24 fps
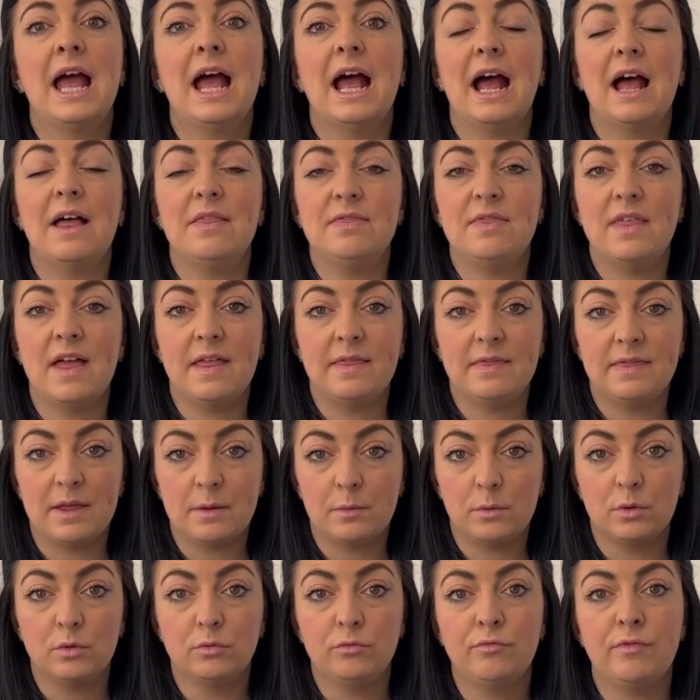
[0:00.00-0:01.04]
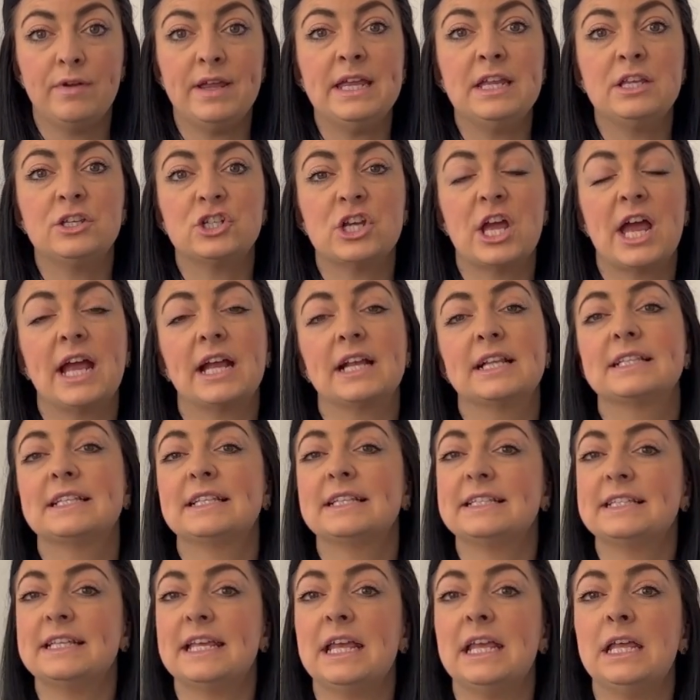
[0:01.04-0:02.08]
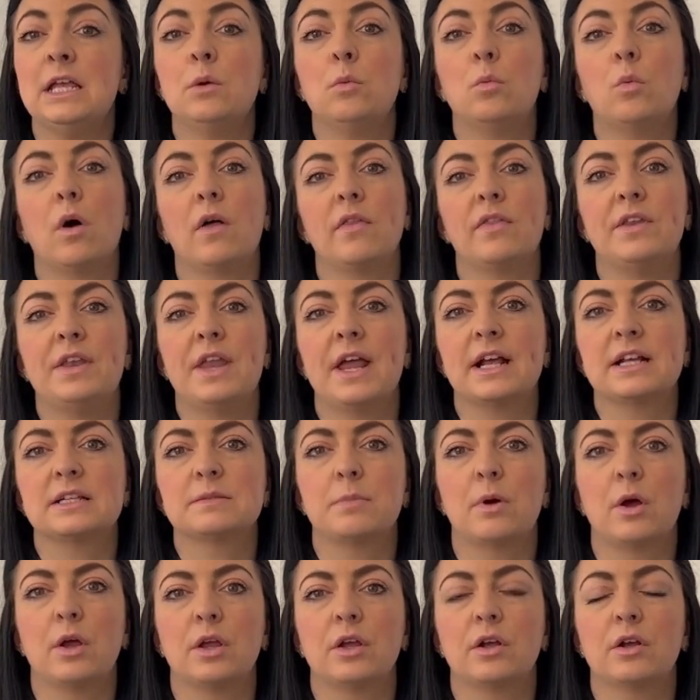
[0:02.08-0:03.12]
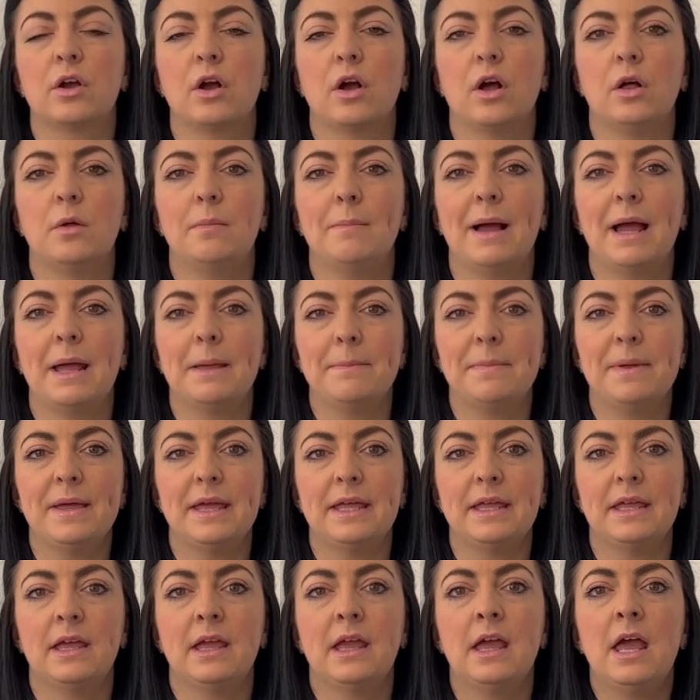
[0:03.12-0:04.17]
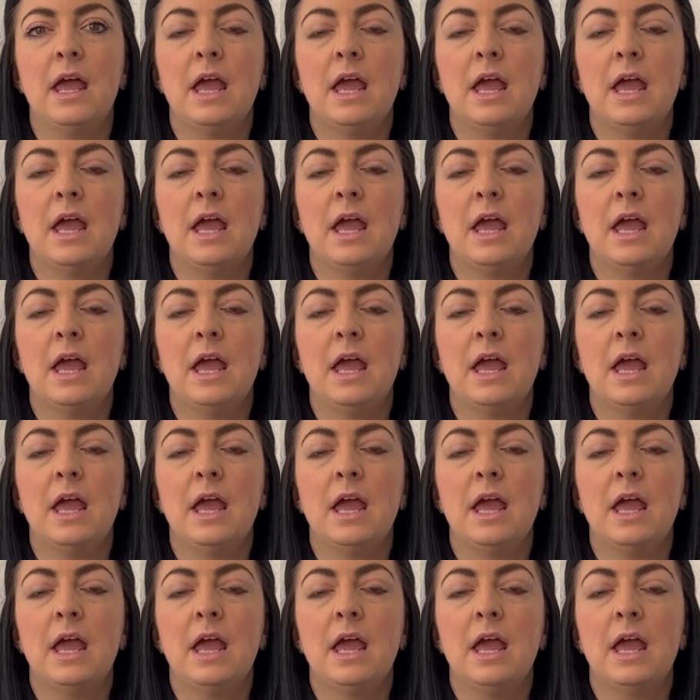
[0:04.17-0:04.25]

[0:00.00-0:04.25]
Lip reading: and then they will recheck to see what the next point of call might be.